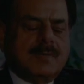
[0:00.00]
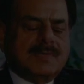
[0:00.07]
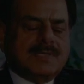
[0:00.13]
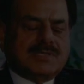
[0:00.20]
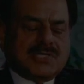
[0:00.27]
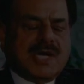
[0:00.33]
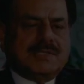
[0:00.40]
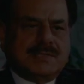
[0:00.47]

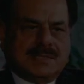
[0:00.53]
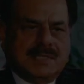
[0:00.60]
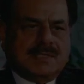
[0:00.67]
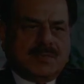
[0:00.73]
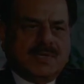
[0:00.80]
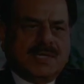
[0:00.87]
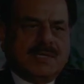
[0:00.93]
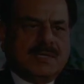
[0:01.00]
Chinese
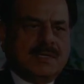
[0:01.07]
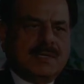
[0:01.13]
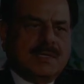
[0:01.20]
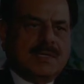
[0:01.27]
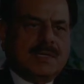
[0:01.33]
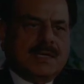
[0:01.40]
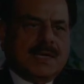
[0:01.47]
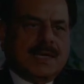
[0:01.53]
intervened,
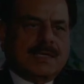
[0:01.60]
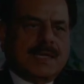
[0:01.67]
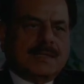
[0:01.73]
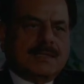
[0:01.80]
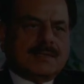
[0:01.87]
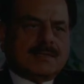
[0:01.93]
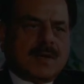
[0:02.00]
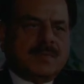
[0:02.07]
and
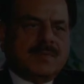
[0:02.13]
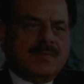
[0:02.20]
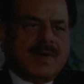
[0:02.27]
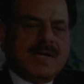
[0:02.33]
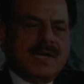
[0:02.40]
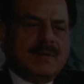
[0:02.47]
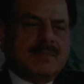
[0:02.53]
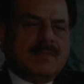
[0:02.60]
they stopped
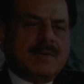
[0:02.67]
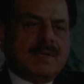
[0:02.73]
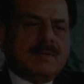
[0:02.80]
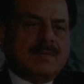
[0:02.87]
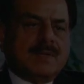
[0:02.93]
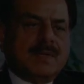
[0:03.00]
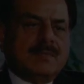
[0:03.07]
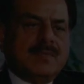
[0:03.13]
my name
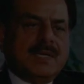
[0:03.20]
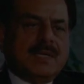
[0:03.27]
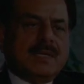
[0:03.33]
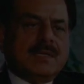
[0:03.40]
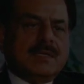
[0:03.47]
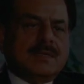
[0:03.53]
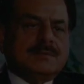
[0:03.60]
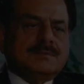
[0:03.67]
being
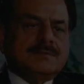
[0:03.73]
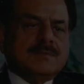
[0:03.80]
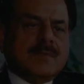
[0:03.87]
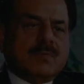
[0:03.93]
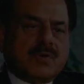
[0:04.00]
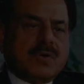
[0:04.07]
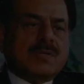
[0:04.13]
put